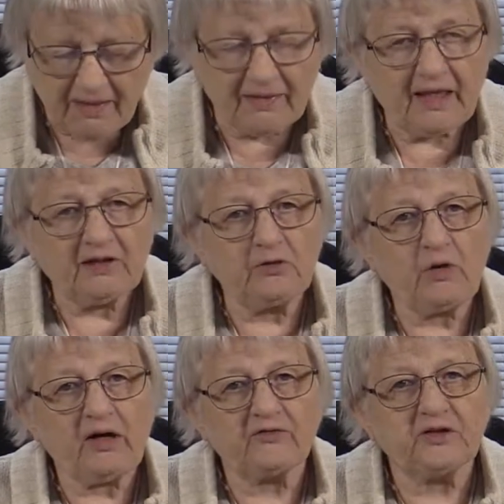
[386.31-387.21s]
Then you
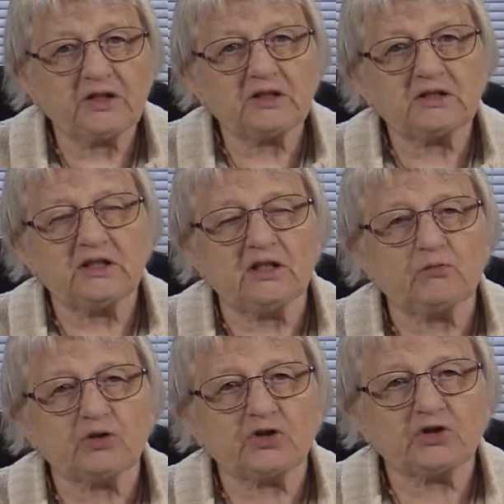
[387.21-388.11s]
have nicotine,
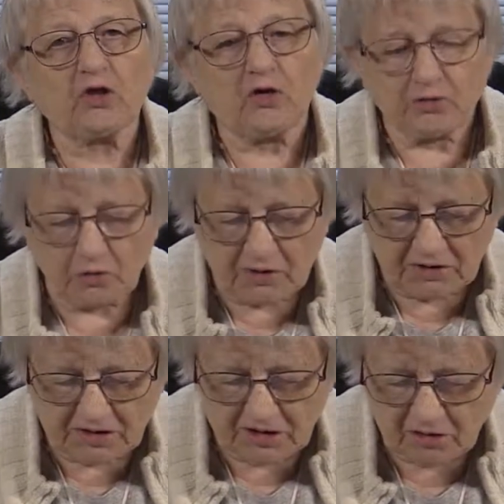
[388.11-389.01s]
which is also
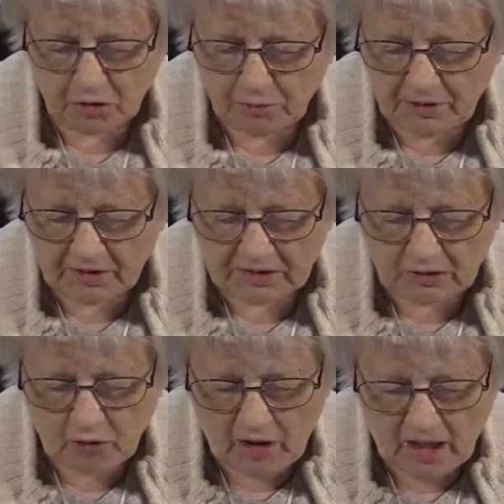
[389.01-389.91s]
considered to be a
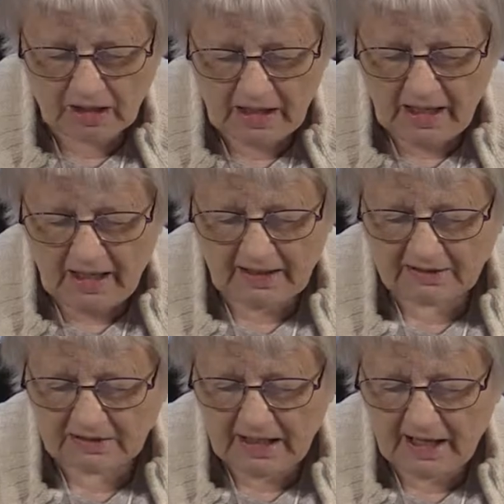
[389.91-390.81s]
drug.
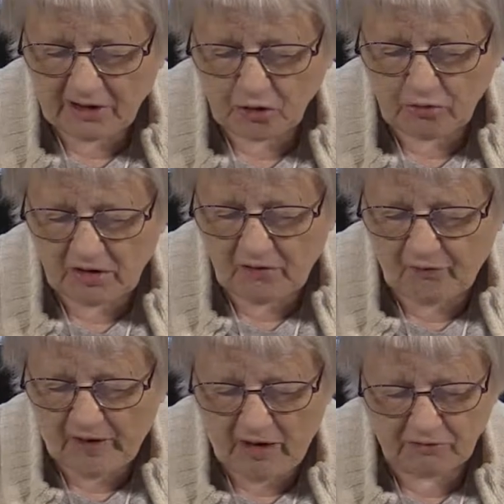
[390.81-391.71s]
It's naturally
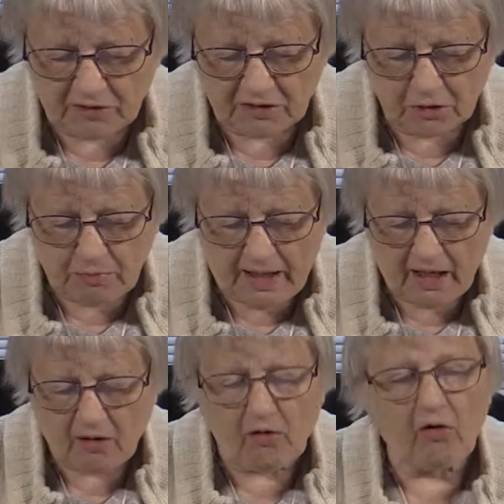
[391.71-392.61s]
found in
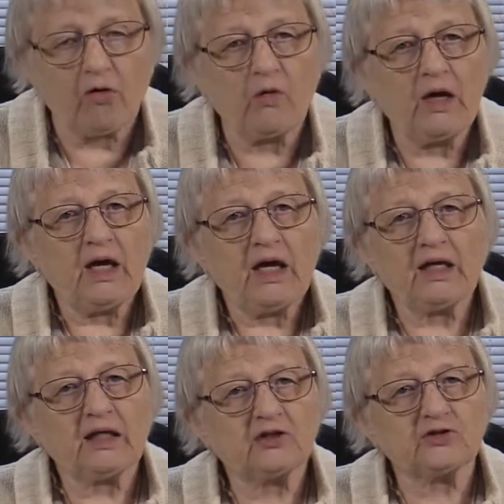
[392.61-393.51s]
tobacco.
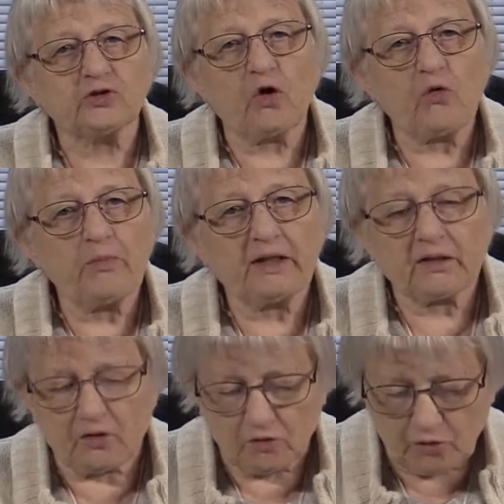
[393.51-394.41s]
It has no
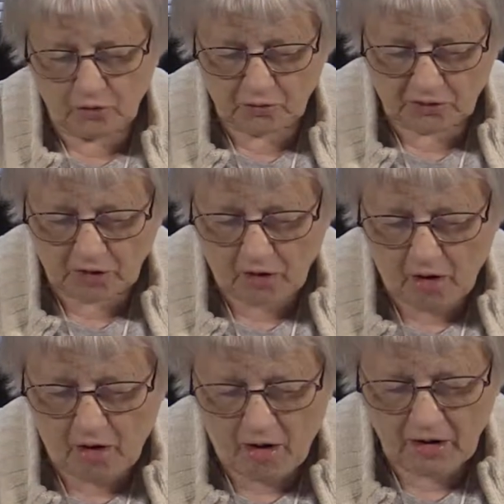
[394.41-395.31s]
medical use at
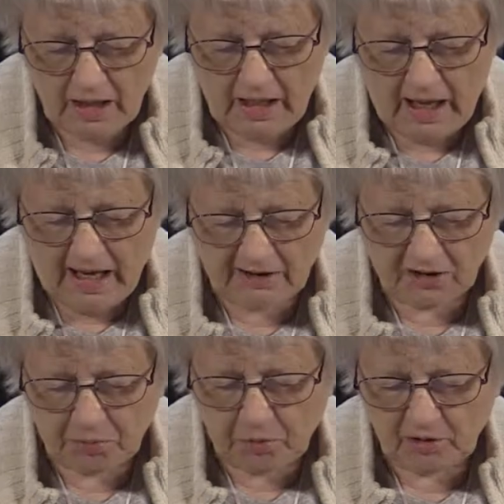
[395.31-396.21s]
all, and
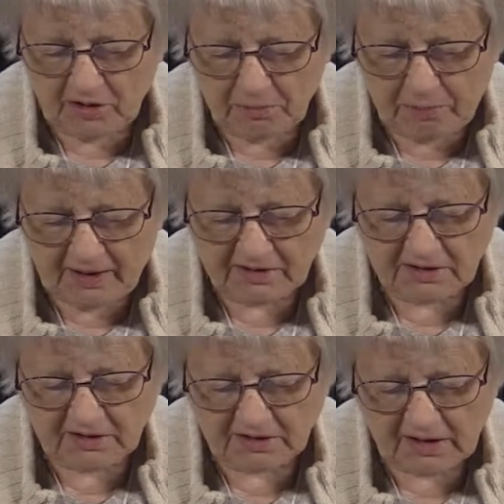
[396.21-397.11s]
it's put in
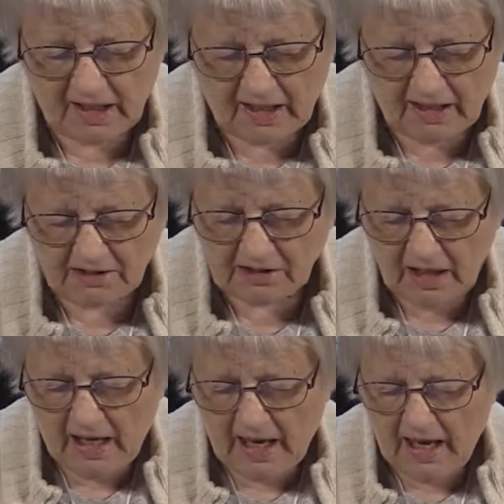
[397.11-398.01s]
pesticides.
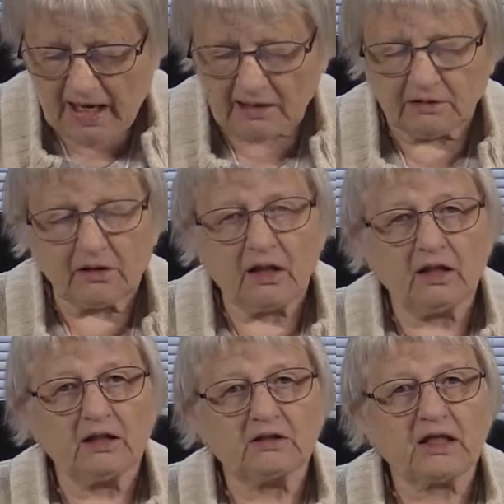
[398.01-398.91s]
And uh,
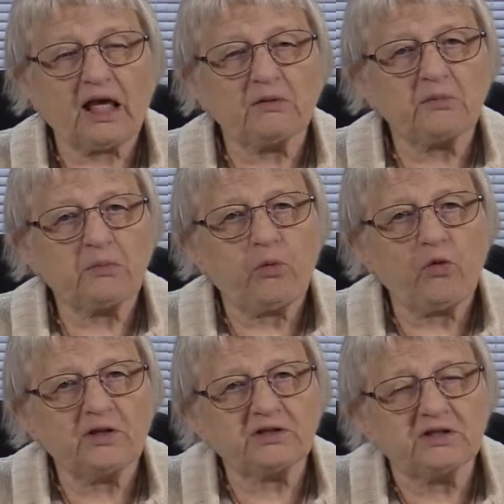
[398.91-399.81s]
it can be
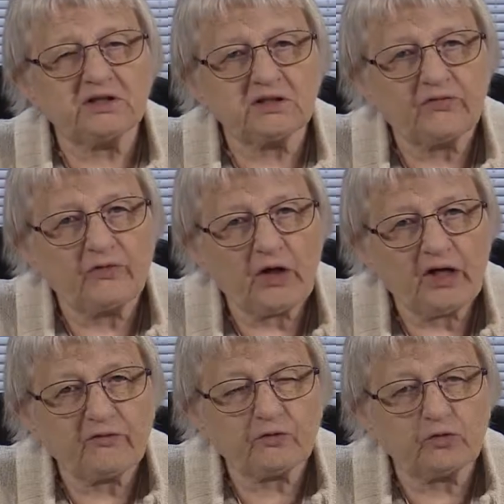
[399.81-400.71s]
poisonous if you
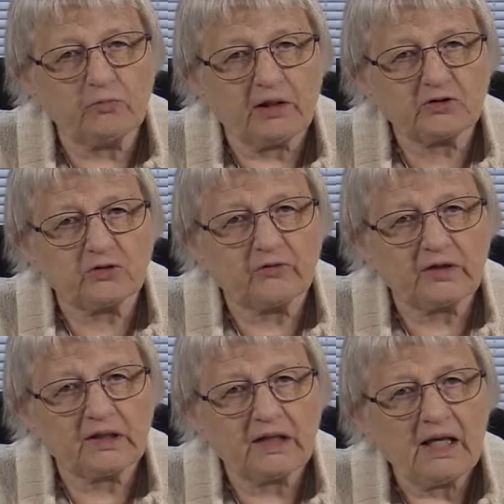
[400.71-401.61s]
have too much of
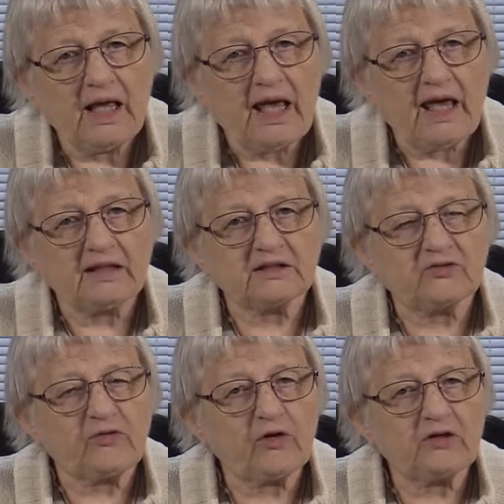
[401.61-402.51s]
it, and it's
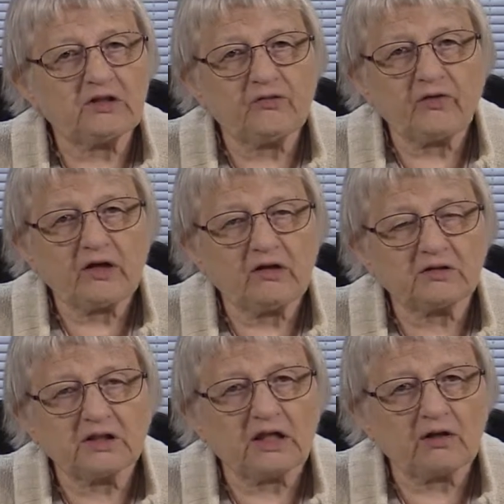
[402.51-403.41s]
very
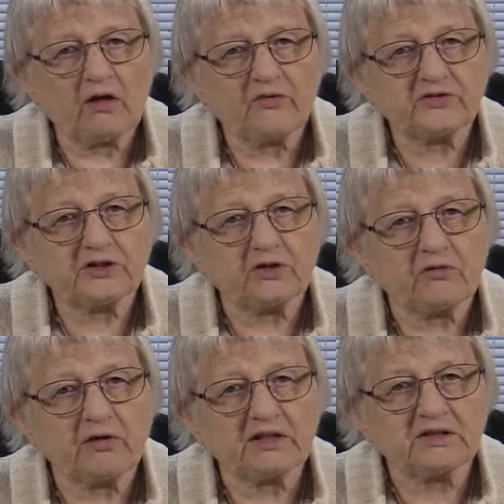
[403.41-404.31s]
difficult to get off
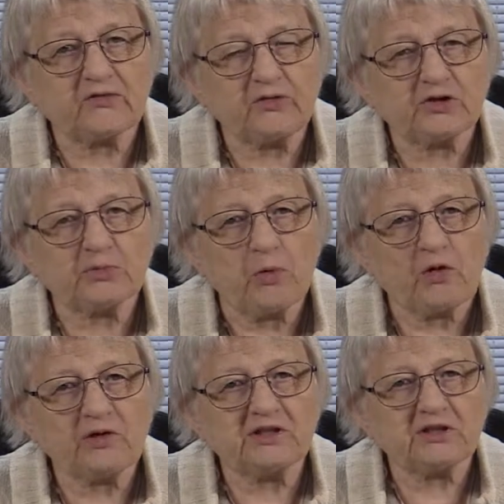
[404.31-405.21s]
cigarettes. If you're
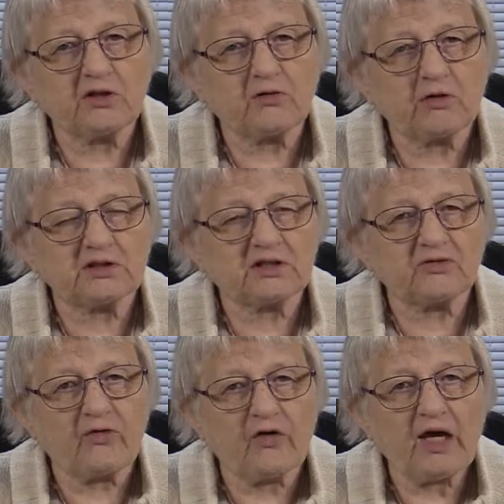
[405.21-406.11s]
smoking cigarettes, it's
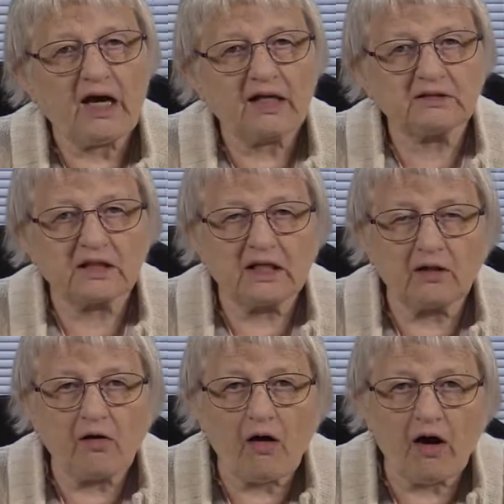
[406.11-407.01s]
very hard to
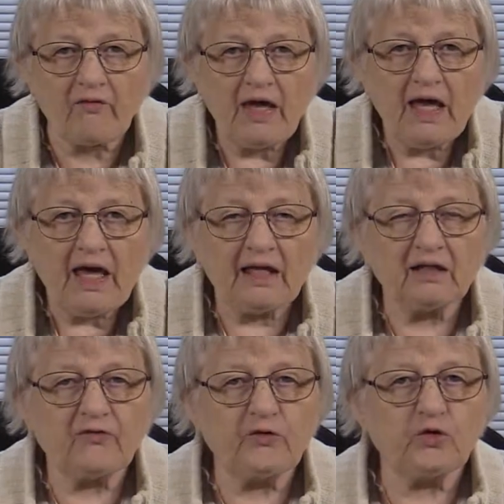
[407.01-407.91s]
get off. And
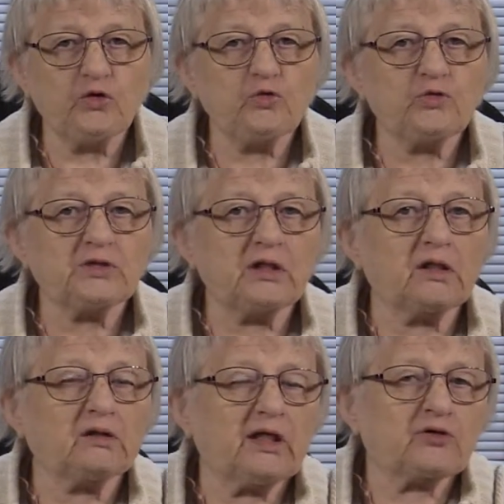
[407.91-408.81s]
if you're using
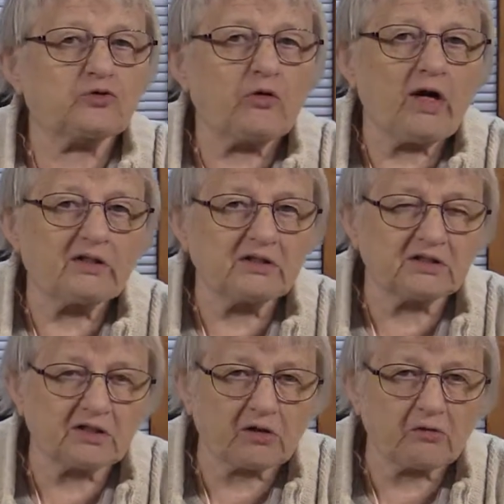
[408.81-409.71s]
electronic
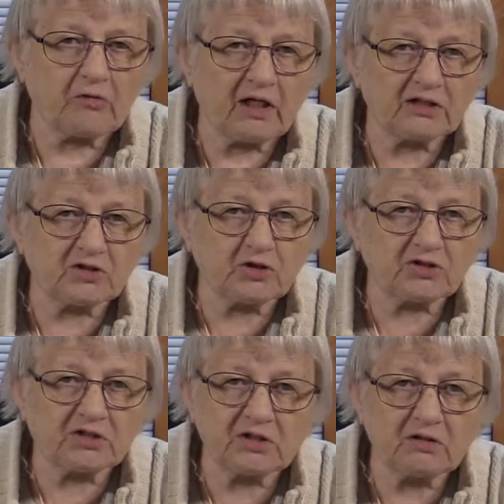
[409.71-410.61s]
cigarettes, you're
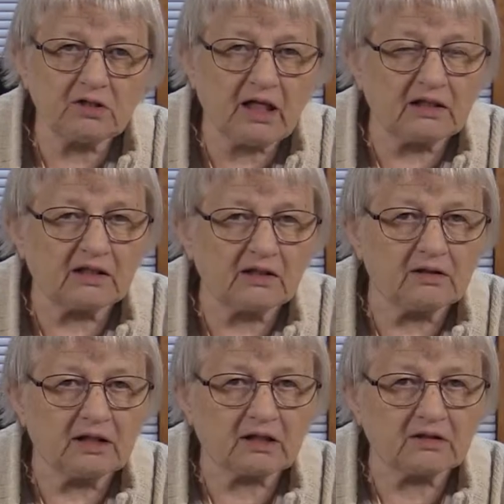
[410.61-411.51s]
still getting the
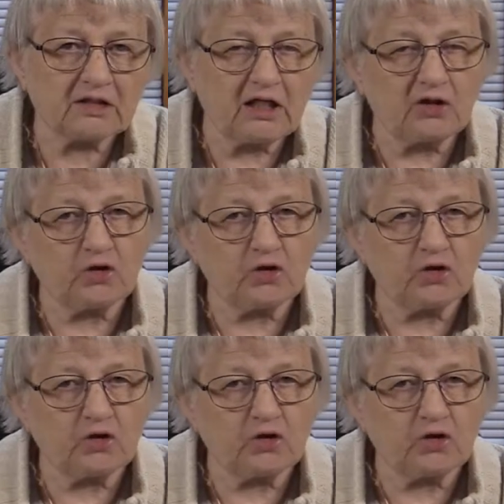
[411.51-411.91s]
nicotine.